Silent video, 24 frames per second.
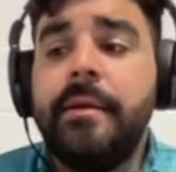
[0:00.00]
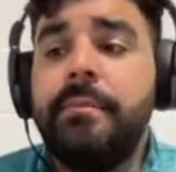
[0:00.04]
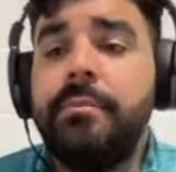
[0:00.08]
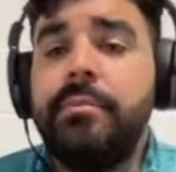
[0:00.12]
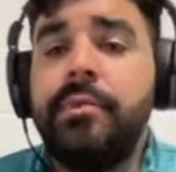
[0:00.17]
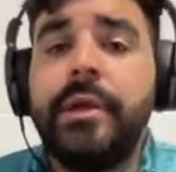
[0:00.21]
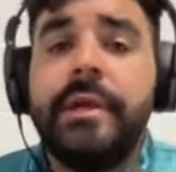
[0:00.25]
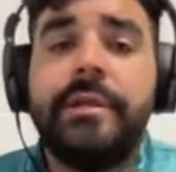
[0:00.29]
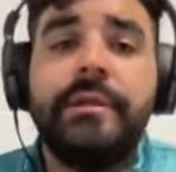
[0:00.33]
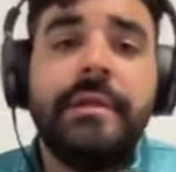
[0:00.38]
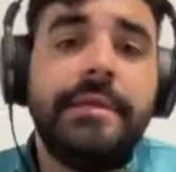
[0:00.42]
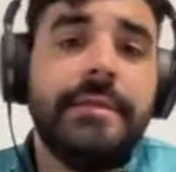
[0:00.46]

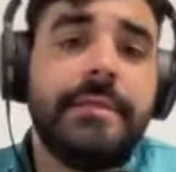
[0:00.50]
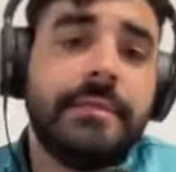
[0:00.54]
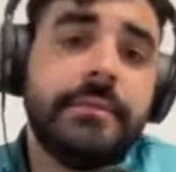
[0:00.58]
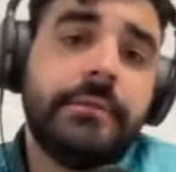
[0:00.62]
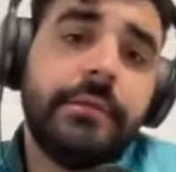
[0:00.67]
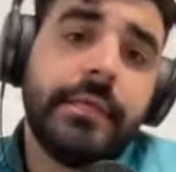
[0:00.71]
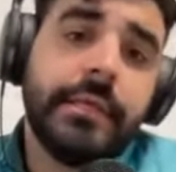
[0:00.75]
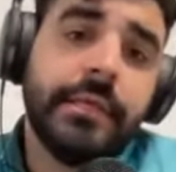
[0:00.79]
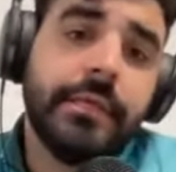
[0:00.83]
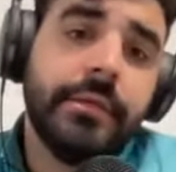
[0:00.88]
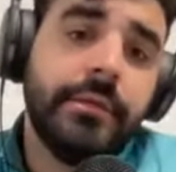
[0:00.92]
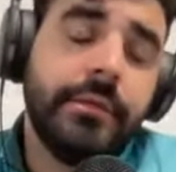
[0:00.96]
Brendan
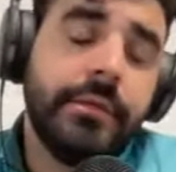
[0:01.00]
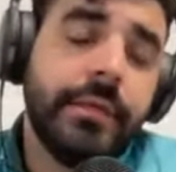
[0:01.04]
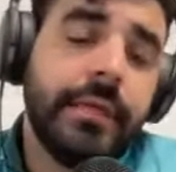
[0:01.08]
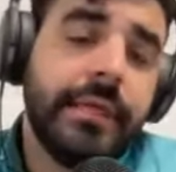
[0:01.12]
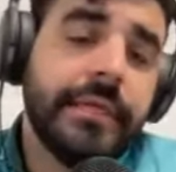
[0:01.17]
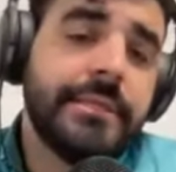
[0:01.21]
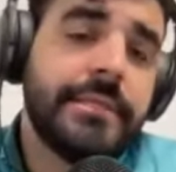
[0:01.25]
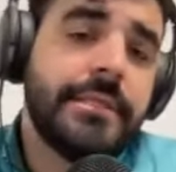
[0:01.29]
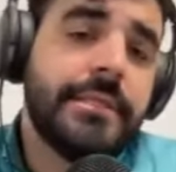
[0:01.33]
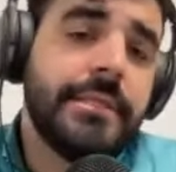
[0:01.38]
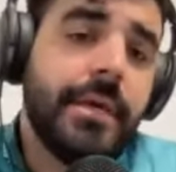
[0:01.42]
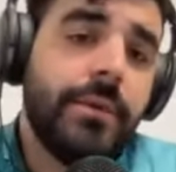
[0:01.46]
Steele
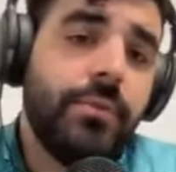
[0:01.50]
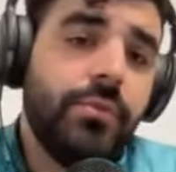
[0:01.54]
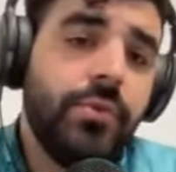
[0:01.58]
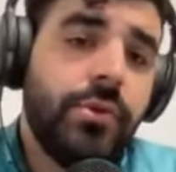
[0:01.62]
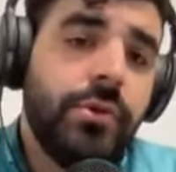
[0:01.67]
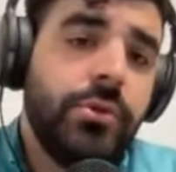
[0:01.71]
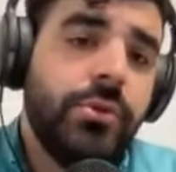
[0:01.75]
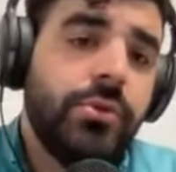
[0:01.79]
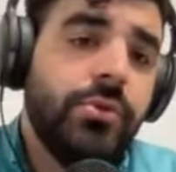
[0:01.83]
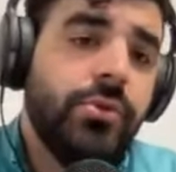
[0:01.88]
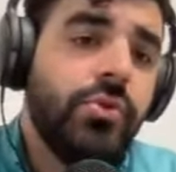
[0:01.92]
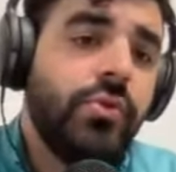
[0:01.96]
is
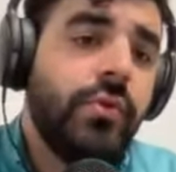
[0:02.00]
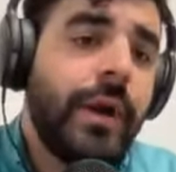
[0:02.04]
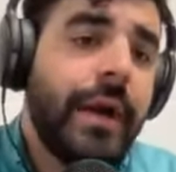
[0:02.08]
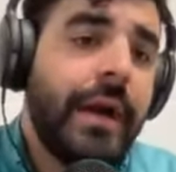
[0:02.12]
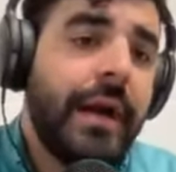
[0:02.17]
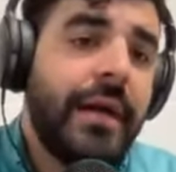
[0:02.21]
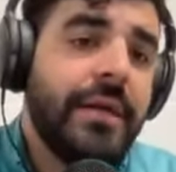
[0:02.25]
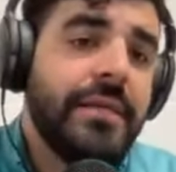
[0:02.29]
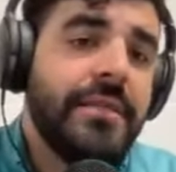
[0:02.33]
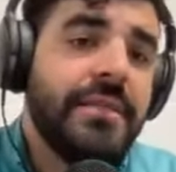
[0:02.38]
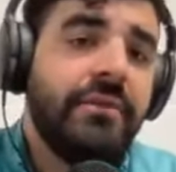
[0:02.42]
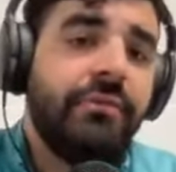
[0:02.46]
someone who
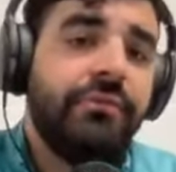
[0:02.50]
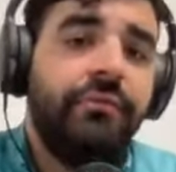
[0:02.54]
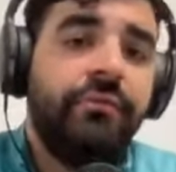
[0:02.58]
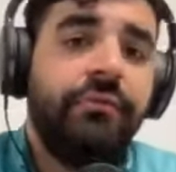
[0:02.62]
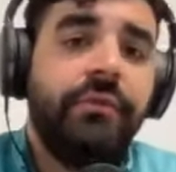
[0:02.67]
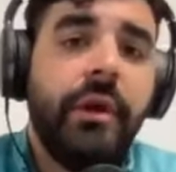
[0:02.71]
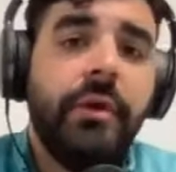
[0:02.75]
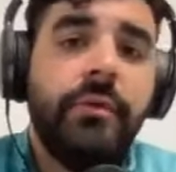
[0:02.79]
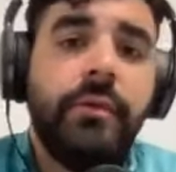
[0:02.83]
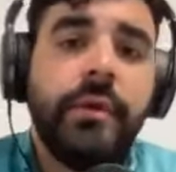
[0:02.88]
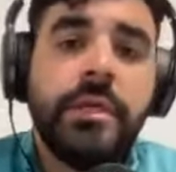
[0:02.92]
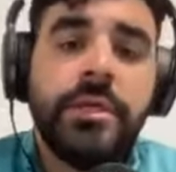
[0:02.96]
has a
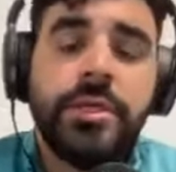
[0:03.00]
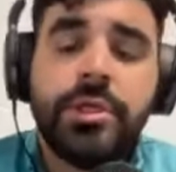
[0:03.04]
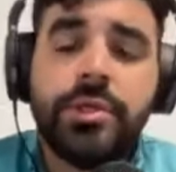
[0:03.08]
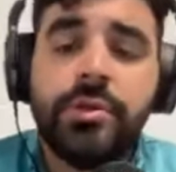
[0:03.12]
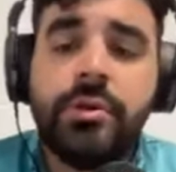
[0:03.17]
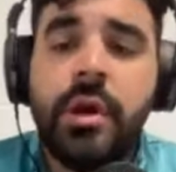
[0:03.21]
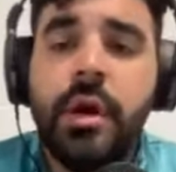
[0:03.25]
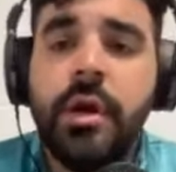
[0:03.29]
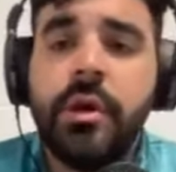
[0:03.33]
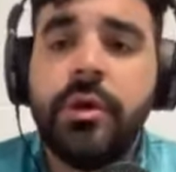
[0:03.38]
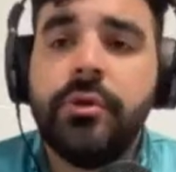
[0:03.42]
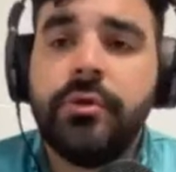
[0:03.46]
very
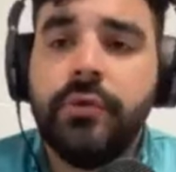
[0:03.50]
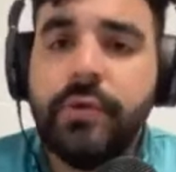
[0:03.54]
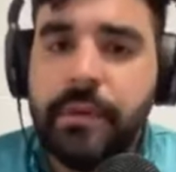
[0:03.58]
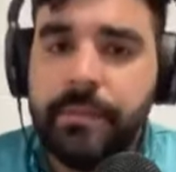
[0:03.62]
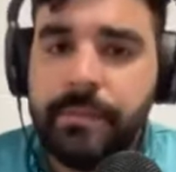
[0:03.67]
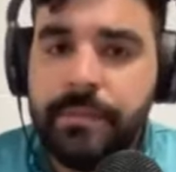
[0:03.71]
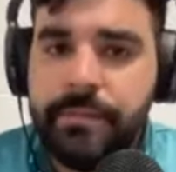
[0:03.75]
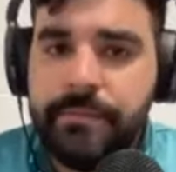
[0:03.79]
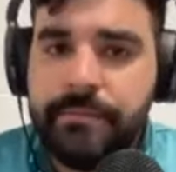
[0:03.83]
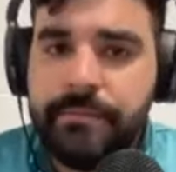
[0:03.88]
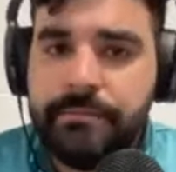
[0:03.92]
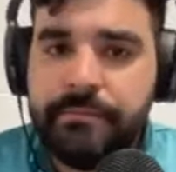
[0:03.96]
strong
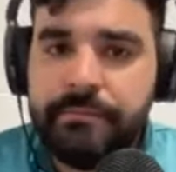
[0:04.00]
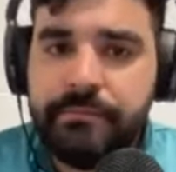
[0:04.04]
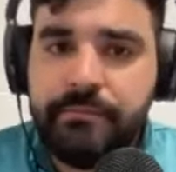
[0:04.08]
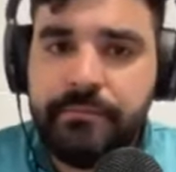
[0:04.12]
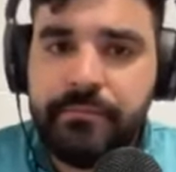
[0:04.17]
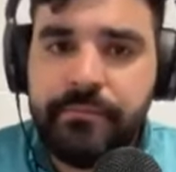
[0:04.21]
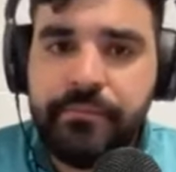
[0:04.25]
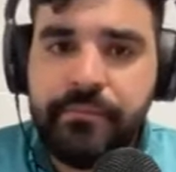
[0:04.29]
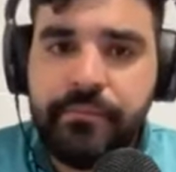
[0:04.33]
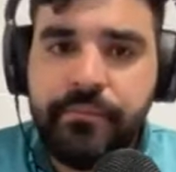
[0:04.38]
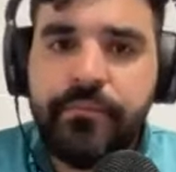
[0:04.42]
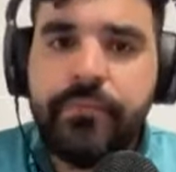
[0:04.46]
grip,
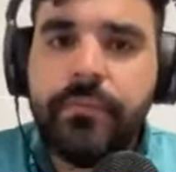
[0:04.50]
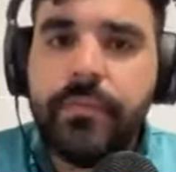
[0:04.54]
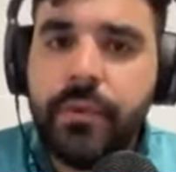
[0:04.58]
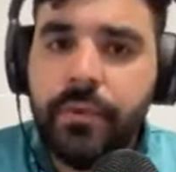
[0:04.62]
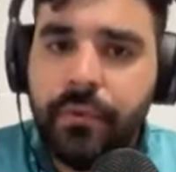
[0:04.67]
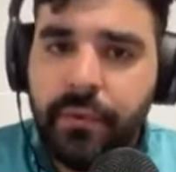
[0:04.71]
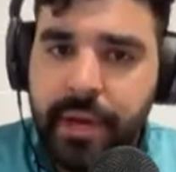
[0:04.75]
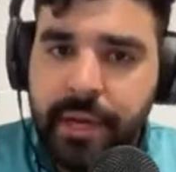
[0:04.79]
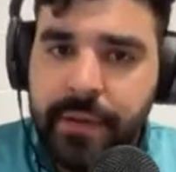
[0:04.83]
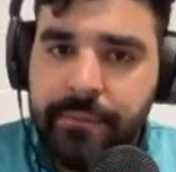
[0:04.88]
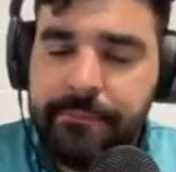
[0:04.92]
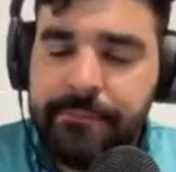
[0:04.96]

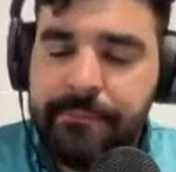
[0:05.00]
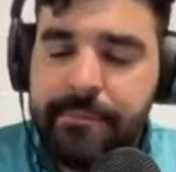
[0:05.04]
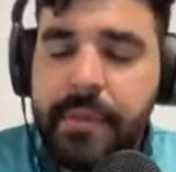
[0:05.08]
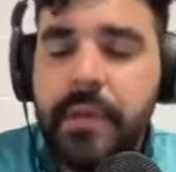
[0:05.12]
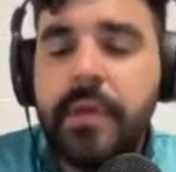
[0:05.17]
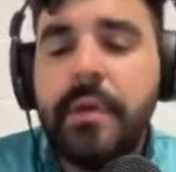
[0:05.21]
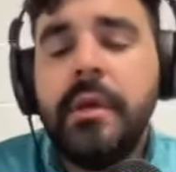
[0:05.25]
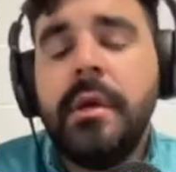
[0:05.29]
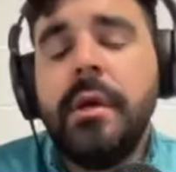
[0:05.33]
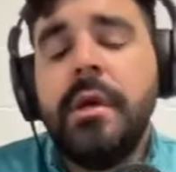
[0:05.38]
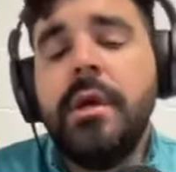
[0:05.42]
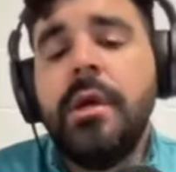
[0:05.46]
right?
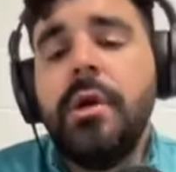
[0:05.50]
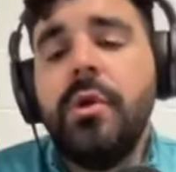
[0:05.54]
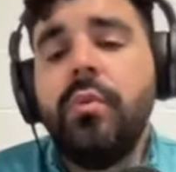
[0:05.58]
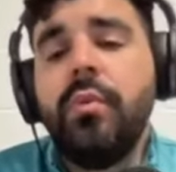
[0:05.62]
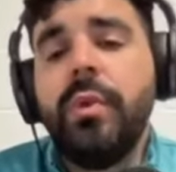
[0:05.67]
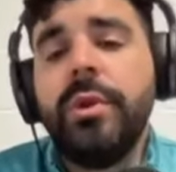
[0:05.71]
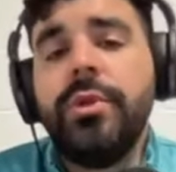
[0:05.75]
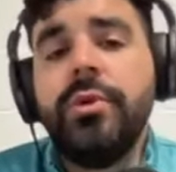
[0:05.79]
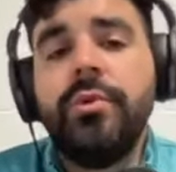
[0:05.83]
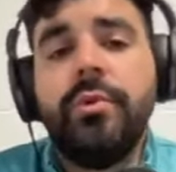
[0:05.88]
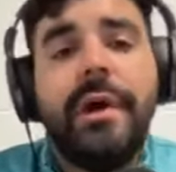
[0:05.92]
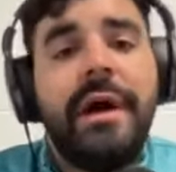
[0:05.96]

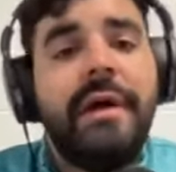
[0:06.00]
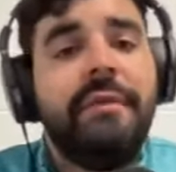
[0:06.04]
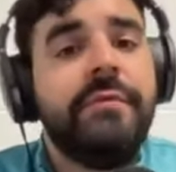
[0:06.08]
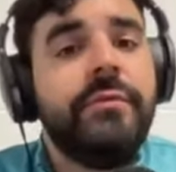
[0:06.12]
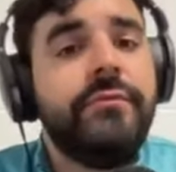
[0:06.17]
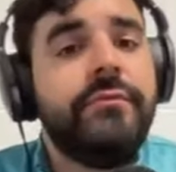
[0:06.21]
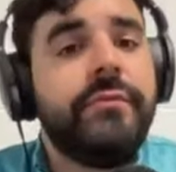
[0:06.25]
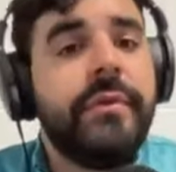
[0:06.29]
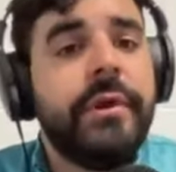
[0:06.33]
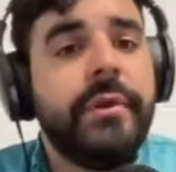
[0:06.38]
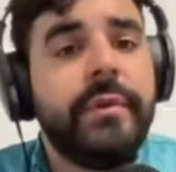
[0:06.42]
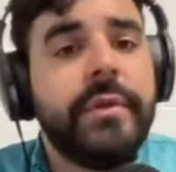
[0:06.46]
When you have a
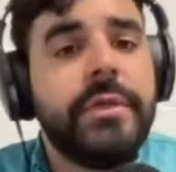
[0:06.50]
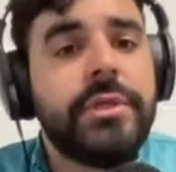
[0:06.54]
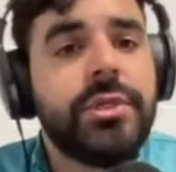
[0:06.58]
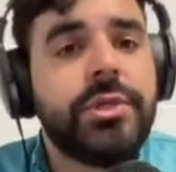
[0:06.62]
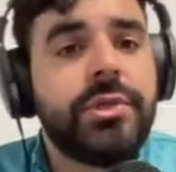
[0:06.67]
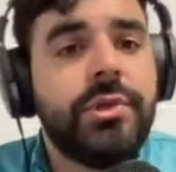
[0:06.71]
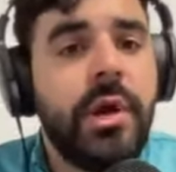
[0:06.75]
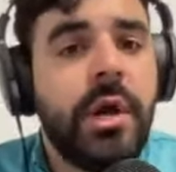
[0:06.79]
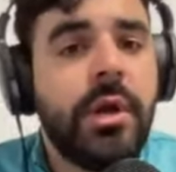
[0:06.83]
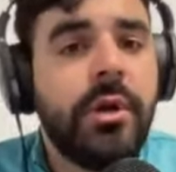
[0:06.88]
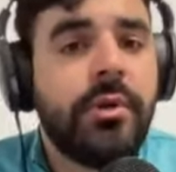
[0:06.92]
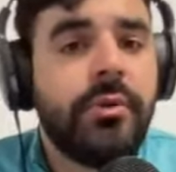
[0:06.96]
very
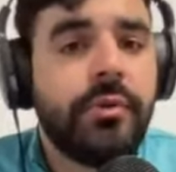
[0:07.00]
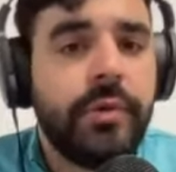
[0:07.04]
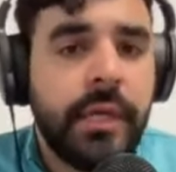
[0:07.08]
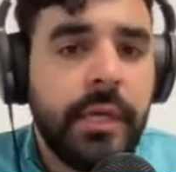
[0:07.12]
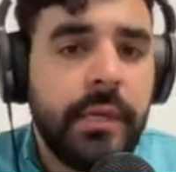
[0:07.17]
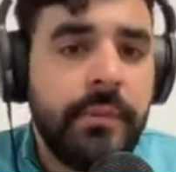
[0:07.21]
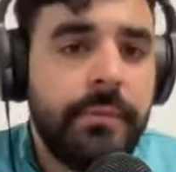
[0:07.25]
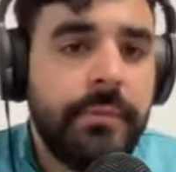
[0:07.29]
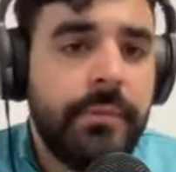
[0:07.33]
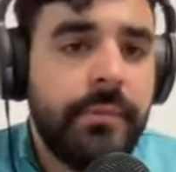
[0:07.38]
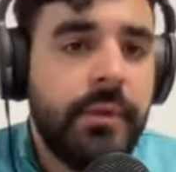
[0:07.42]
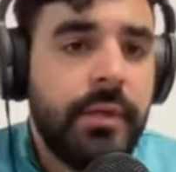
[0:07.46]
strong
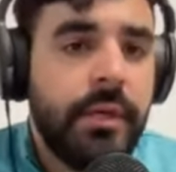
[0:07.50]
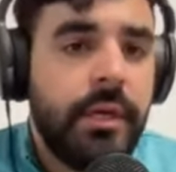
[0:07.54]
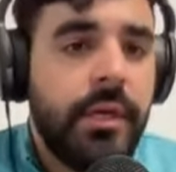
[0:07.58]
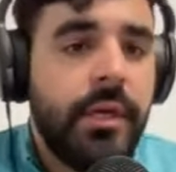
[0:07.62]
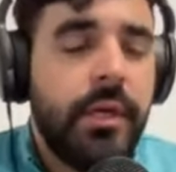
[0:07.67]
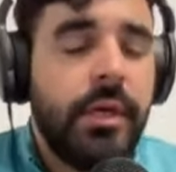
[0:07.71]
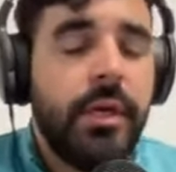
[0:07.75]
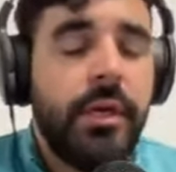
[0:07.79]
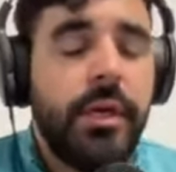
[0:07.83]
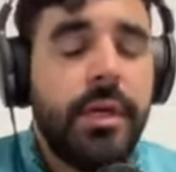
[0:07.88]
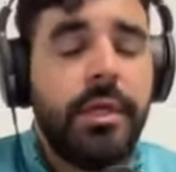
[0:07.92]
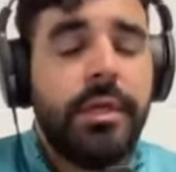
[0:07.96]
grip,
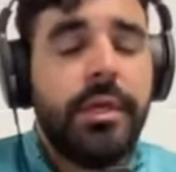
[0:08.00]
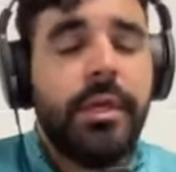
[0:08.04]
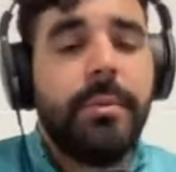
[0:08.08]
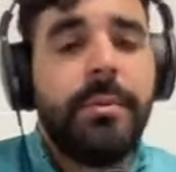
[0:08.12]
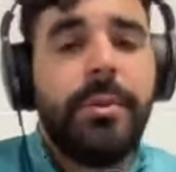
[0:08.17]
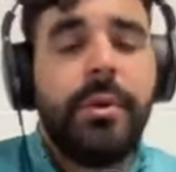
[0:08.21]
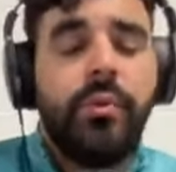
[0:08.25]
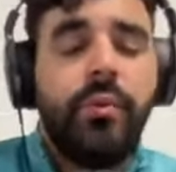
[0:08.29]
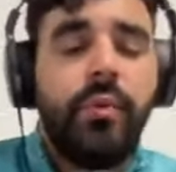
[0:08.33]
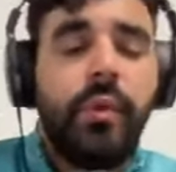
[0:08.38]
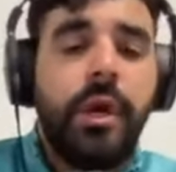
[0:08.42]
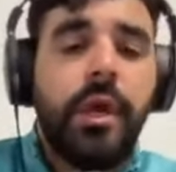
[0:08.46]

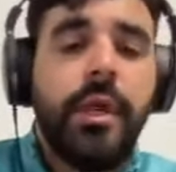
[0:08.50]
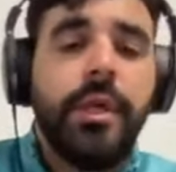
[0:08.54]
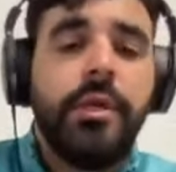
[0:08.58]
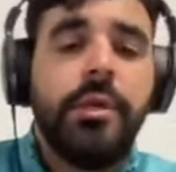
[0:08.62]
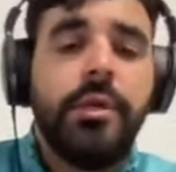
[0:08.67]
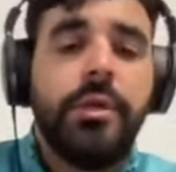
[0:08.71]
number one,